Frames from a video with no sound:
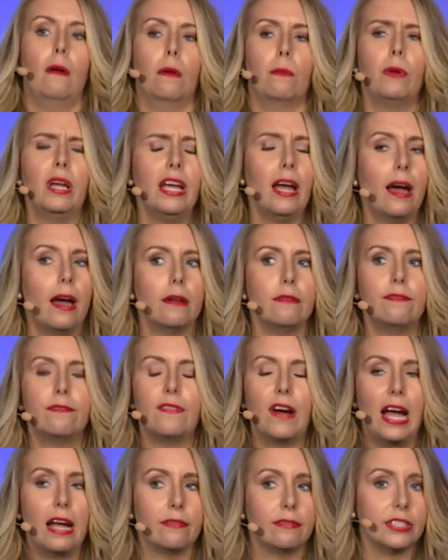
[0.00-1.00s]
We had
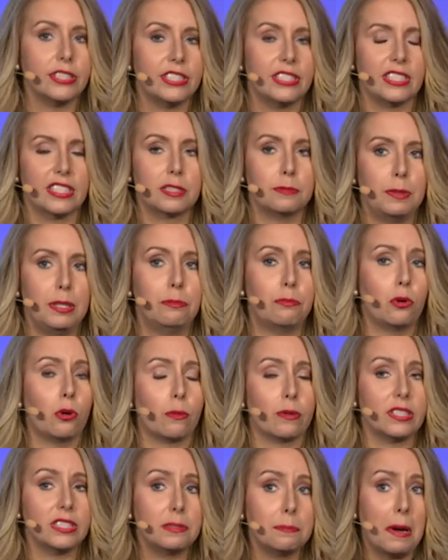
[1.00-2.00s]
5 or 6 people
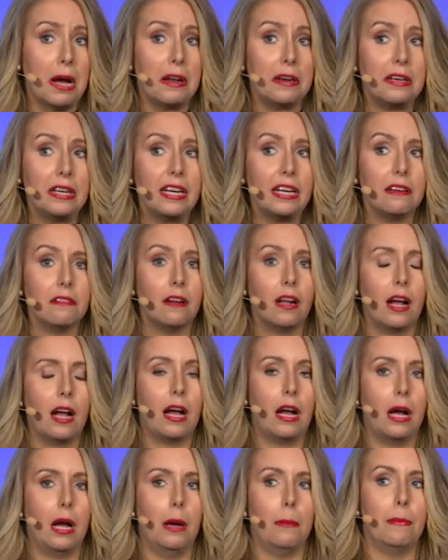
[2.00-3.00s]
responding.
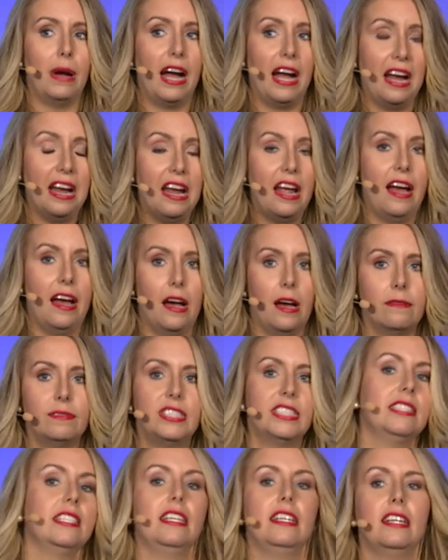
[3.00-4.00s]
I have
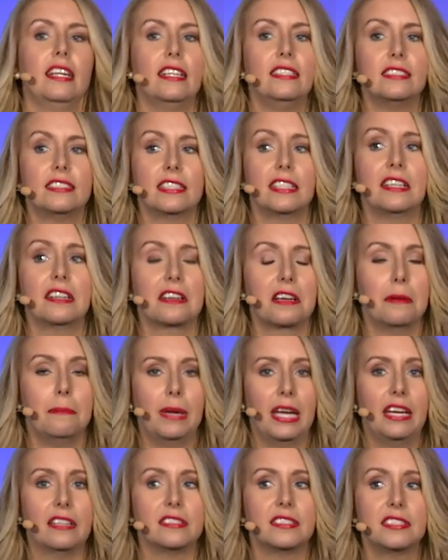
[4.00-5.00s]
seen incident
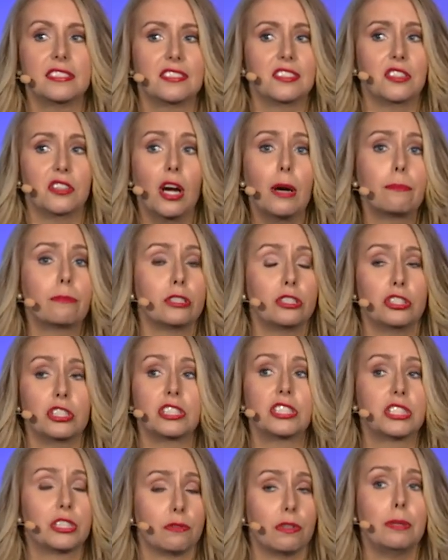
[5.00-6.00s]
commands stood up with
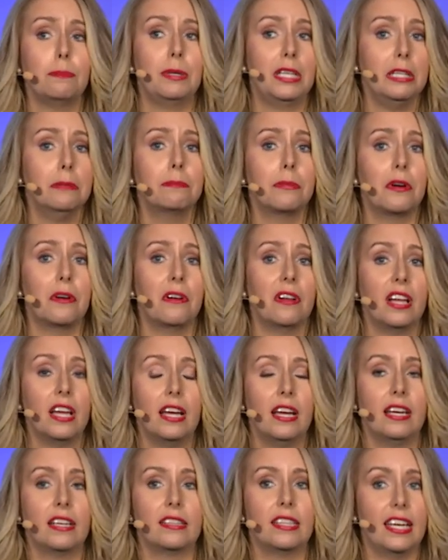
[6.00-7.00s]
just 3 people,
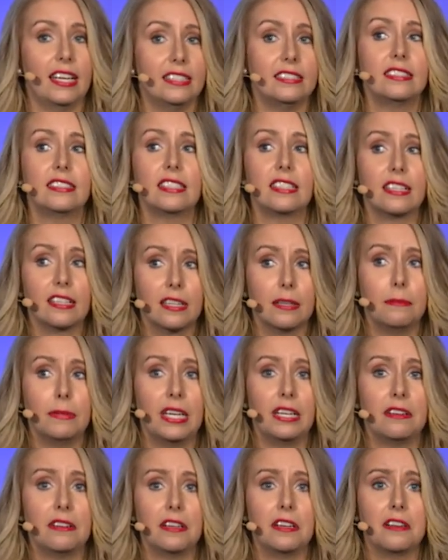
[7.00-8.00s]
the incident
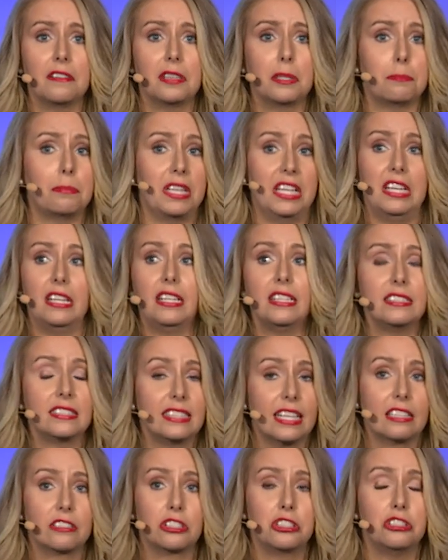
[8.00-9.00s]
commander, the planning
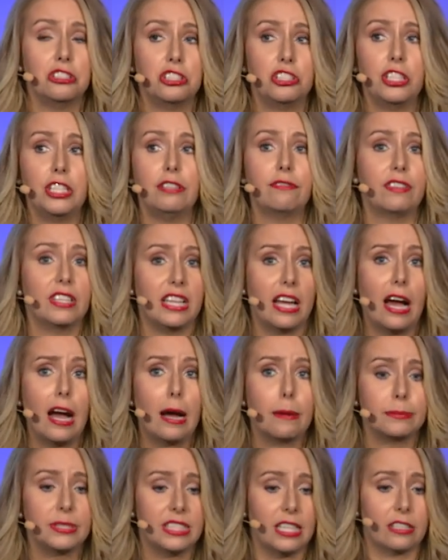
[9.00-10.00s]
section chief, and the
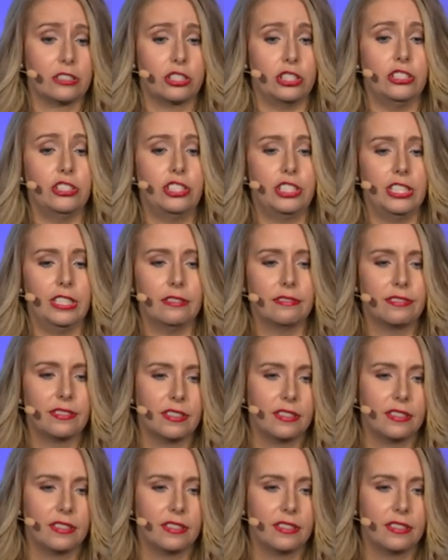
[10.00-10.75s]
ops section chief.